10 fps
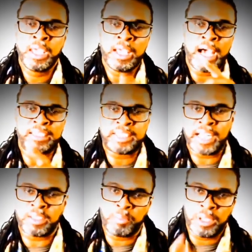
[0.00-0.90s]
I said
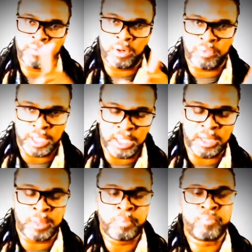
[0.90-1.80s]
at the pivot over
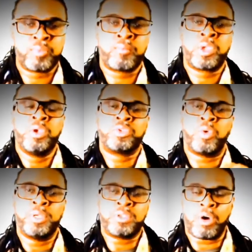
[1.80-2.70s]
here. So
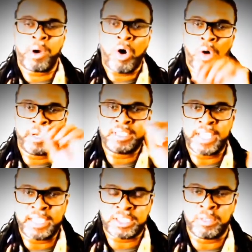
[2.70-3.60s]
when we talk about
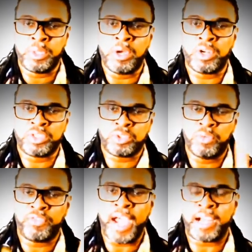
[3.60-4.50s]
harmonization, we know there's two
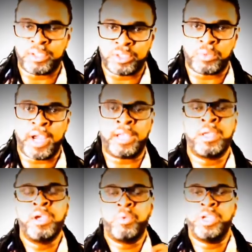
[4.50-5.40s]
factors, right?
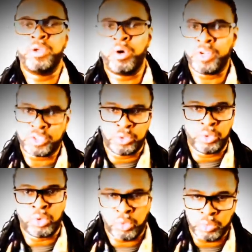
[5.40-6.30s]
We know there's
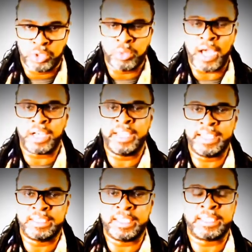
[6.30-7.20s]
duality
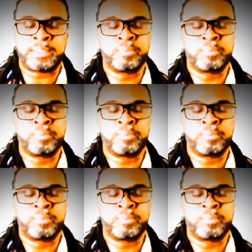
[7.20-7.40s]
exists.